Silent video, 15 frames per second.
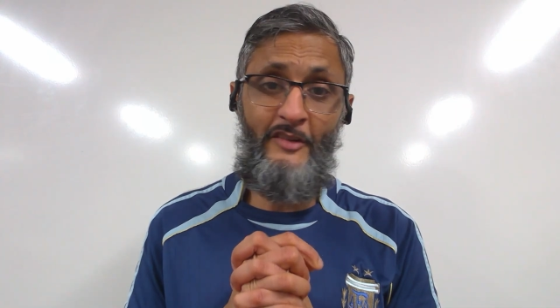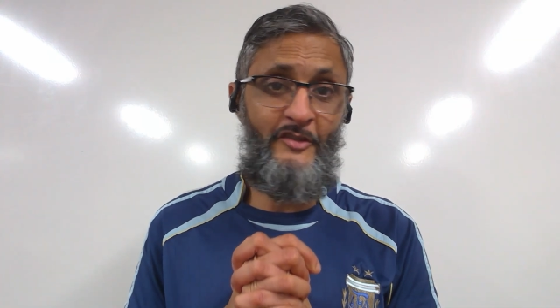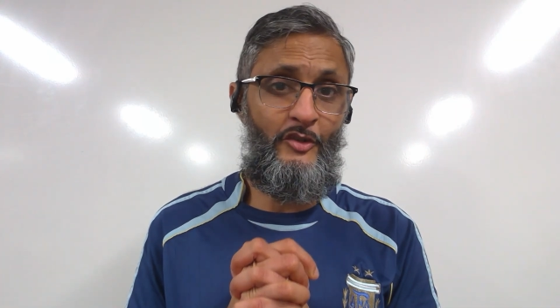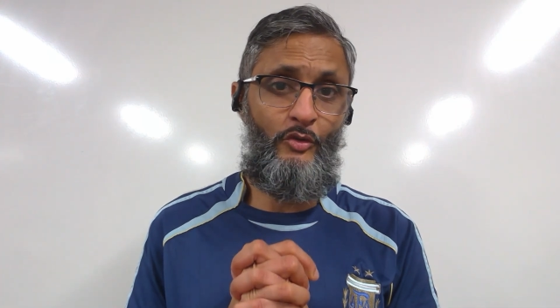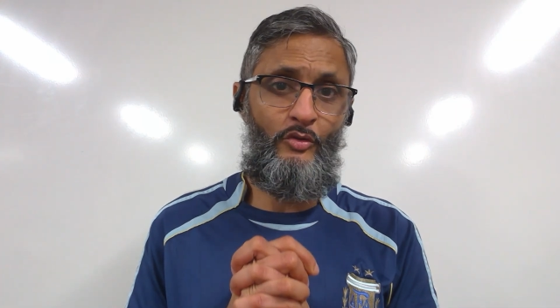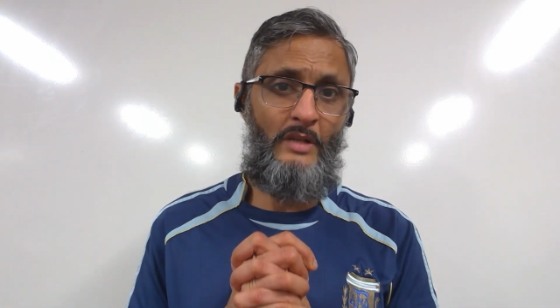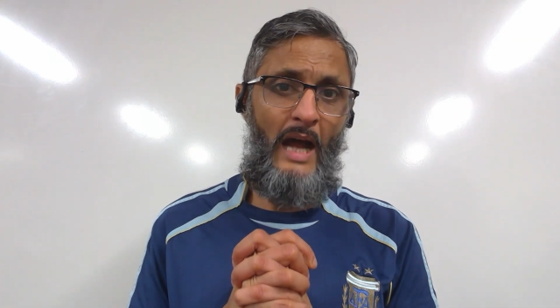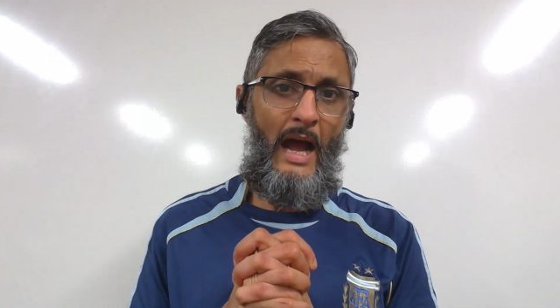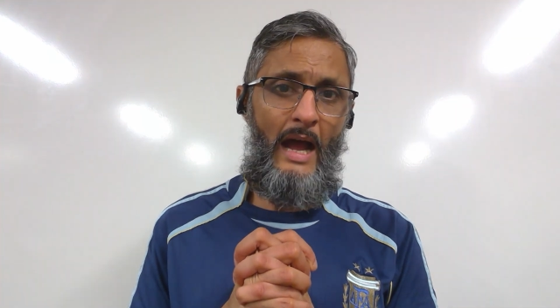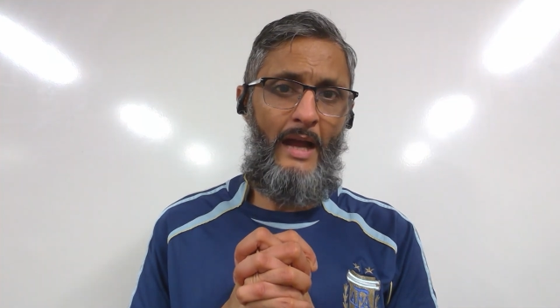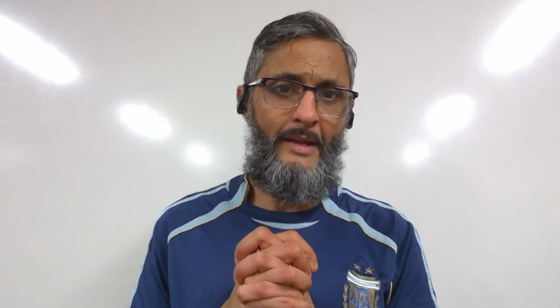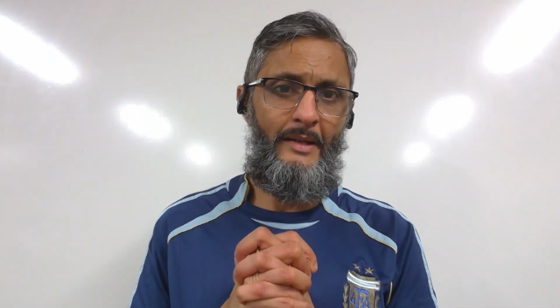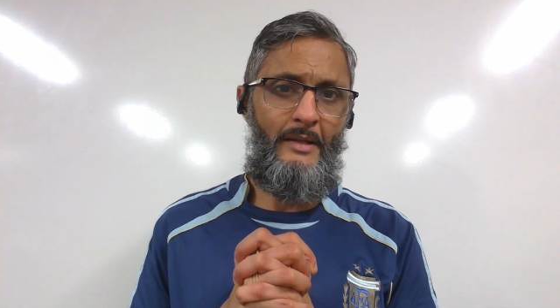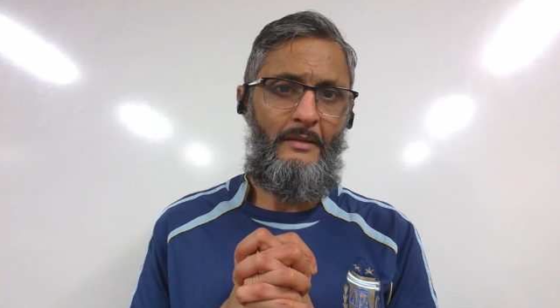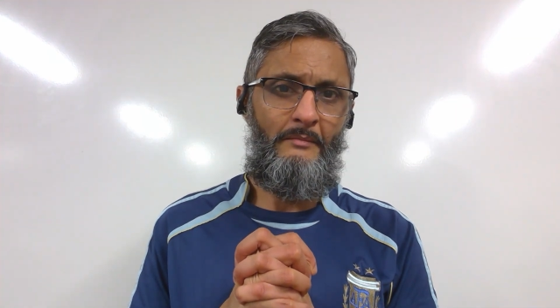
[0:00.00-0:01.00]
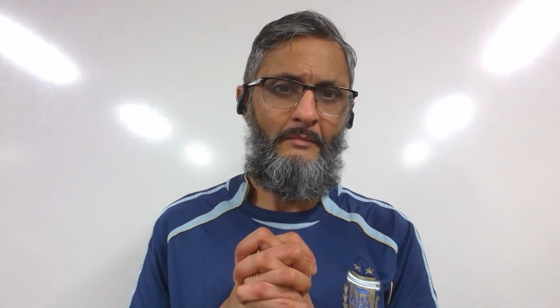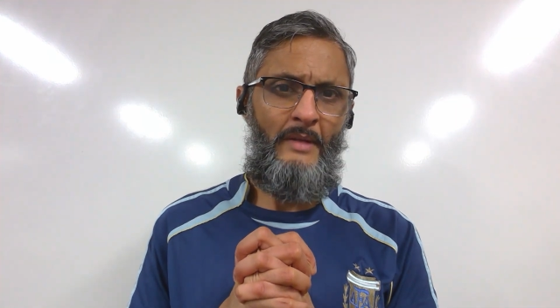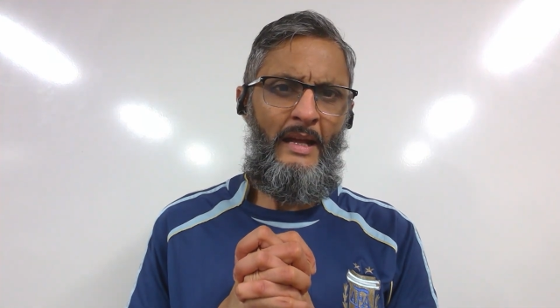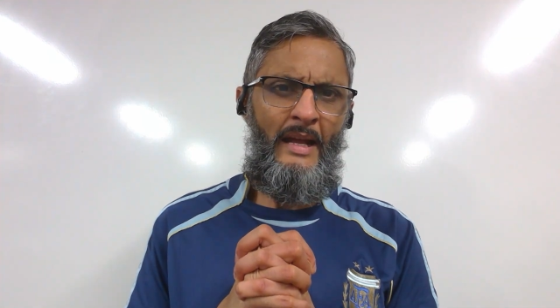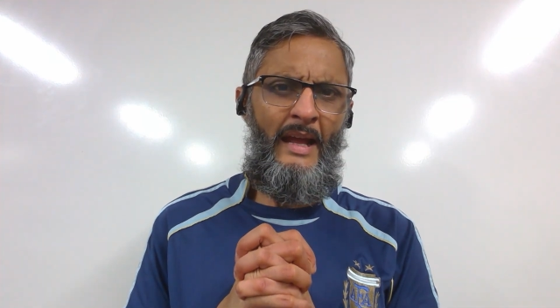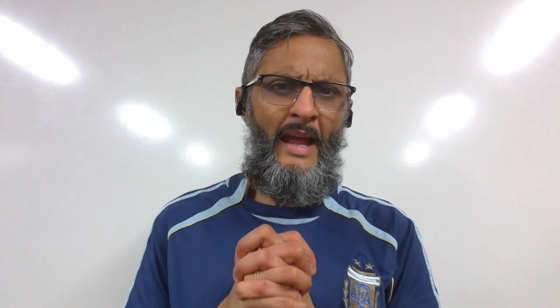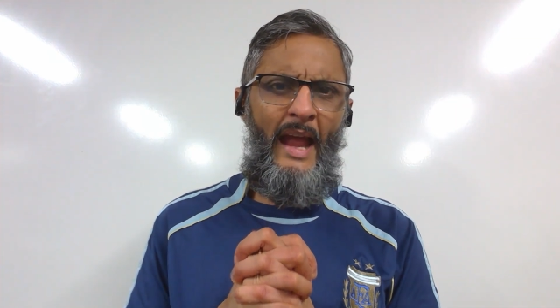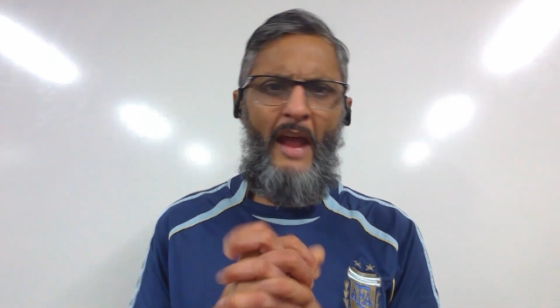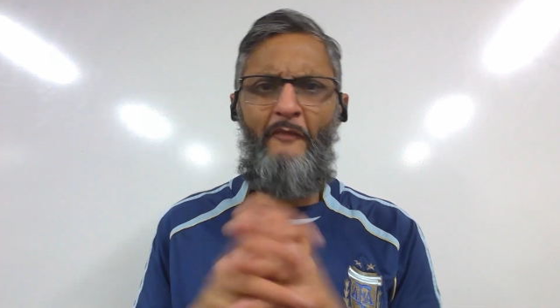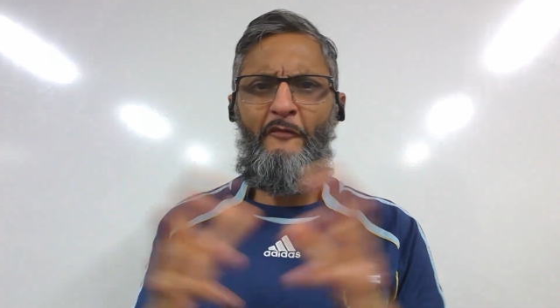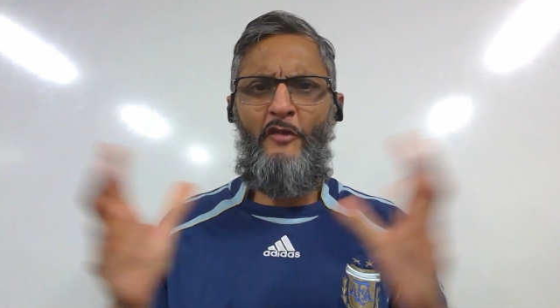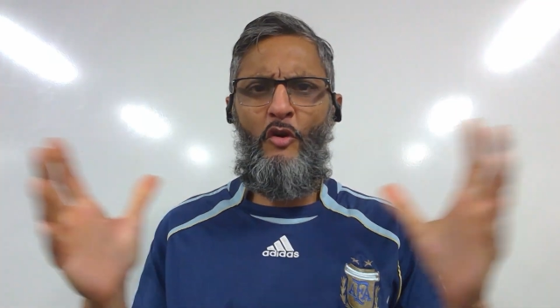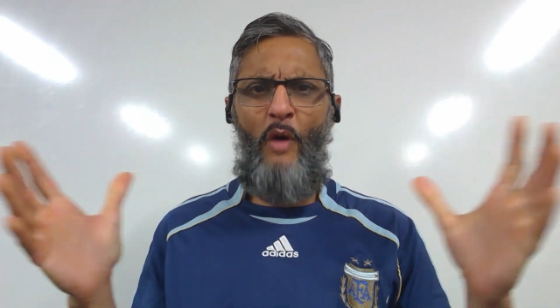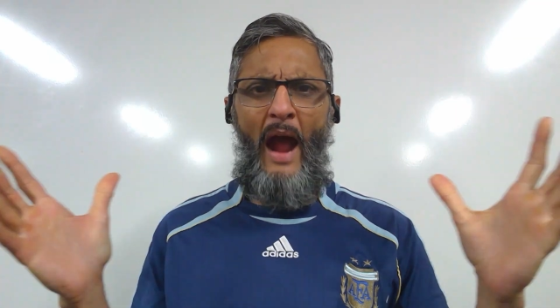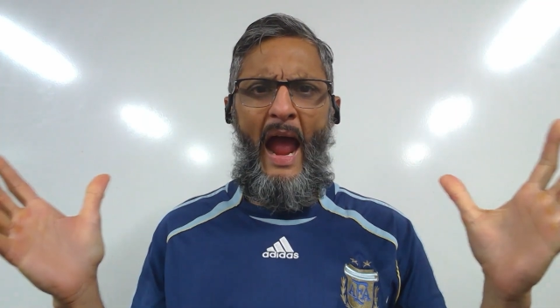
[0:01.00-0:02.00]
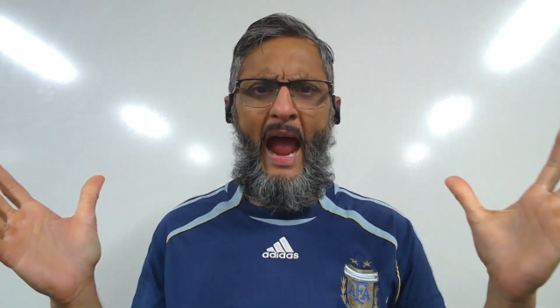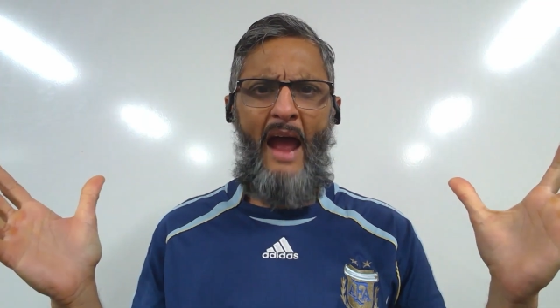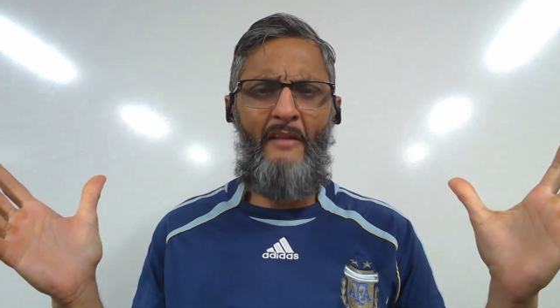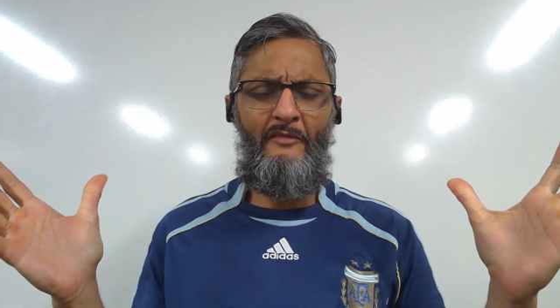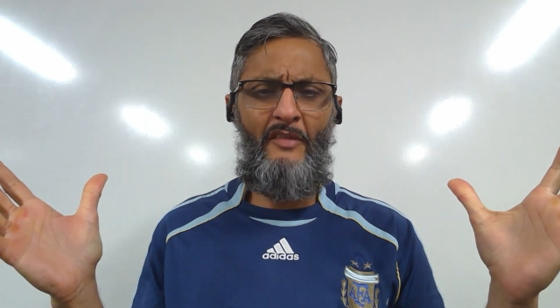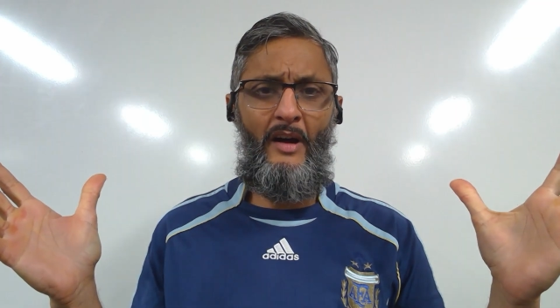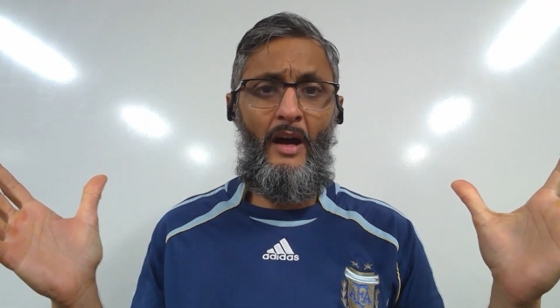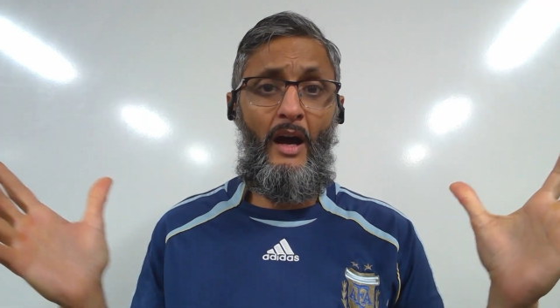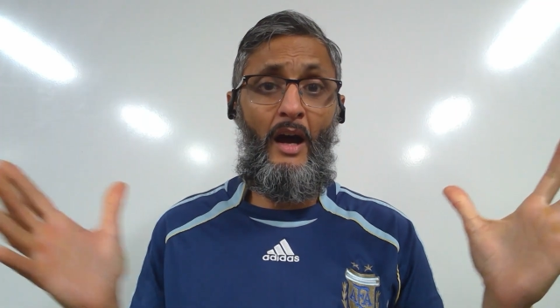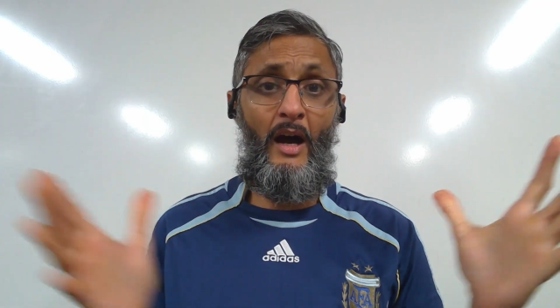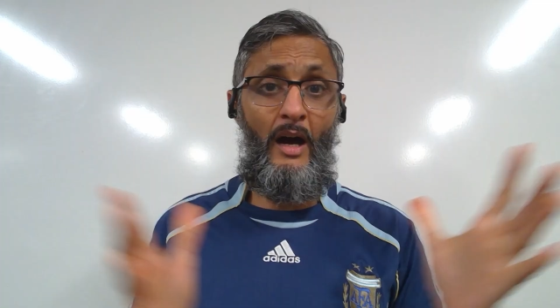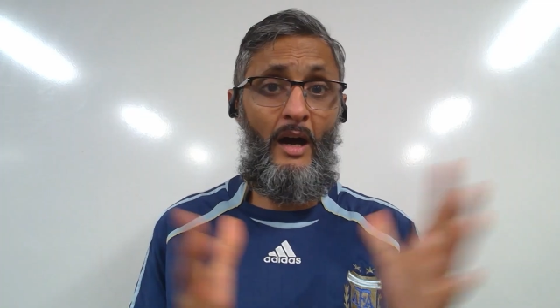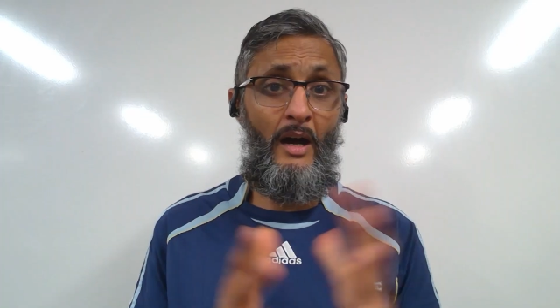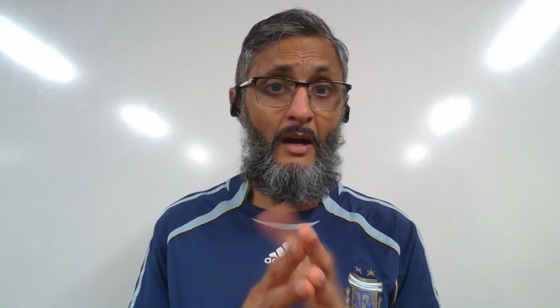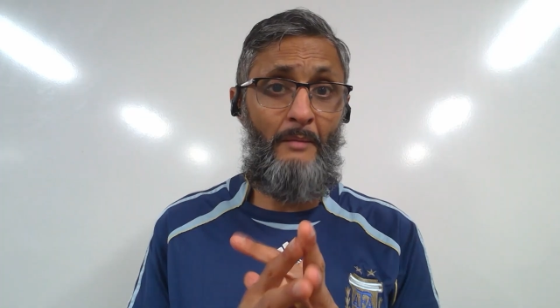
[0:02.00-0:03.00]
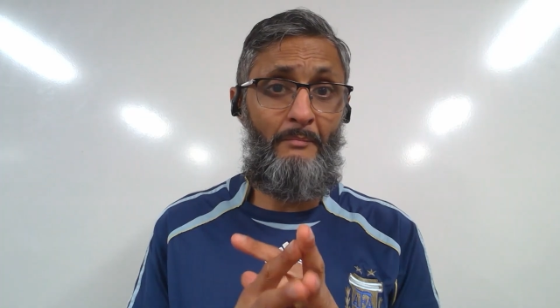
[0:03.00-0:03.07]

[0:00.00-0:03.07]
you die. If you have a